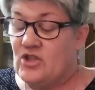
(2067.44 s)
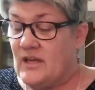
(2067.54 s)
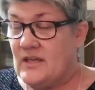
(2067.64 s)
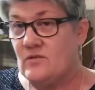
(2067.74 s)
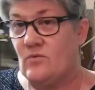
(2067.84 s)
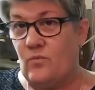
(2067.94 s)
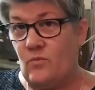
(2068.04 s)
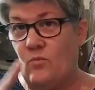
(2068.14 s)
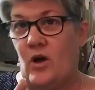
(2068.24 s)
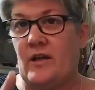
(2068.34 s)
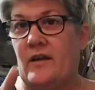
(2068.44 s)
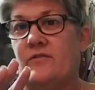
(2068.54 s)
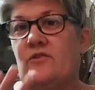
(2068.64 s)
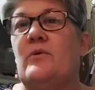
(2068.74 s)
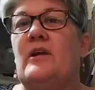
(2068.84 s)
And she is
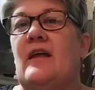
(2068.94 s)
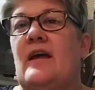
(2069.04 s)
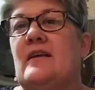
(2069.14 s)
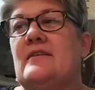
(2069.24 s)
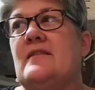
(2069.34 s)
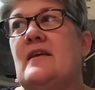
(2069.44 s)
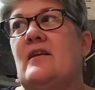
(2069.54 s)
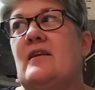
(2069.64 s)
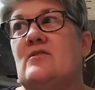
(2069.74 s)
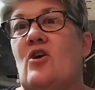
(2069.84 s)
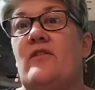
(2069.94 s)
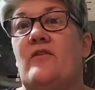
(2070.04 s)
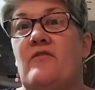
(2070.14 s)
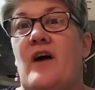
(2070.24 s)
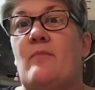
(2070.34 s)
one of 3 ladies that is
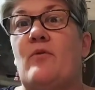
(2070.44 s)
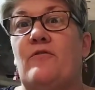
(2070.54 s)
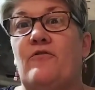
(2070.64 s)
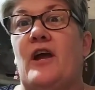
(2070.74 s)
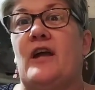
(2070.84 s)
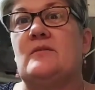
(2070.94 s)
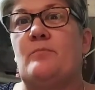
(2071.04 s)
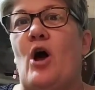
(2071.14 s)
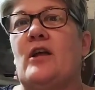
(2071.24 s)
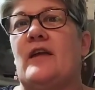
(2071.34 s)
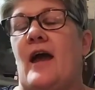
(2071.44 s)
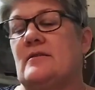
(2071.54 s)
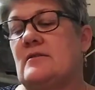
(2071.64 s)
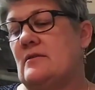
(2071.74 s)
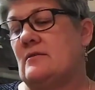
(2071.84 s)
on the Fiber Friends
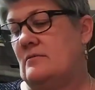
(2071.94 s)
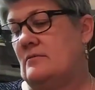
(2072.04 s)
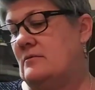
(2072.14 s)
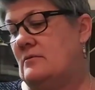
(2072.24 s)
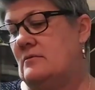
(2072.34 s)
podcast.